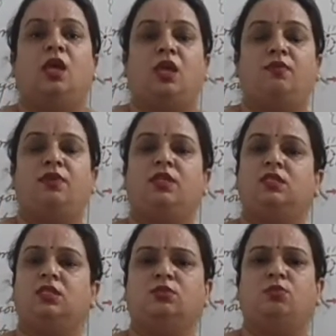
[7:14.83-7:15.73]
If it
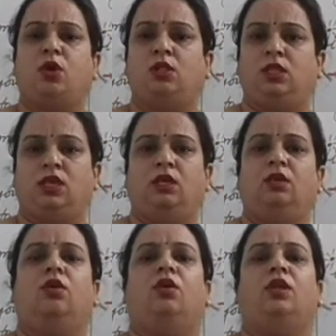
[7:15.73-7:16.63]
is a small
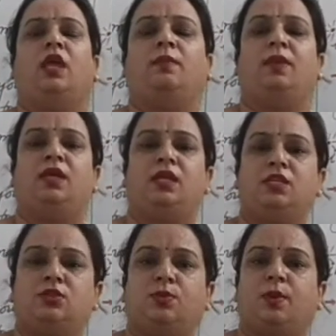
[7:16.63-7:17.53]
thing or can be
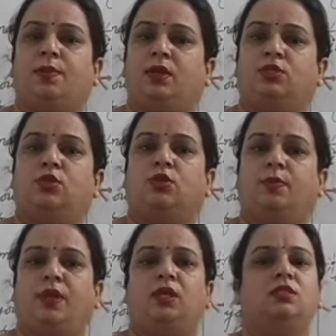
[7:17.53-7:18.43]
arranged properly, so your
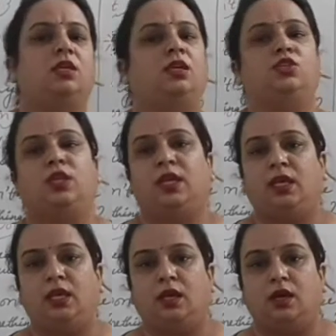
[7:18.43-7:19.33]
parents
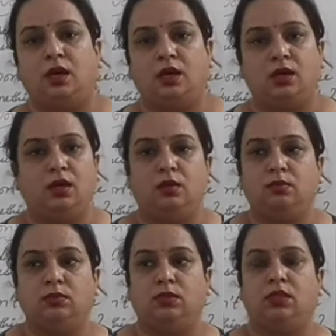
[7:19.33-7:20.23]
actually
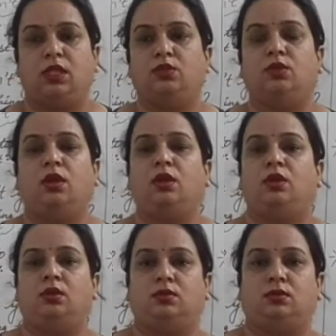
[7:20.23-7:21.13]
they do not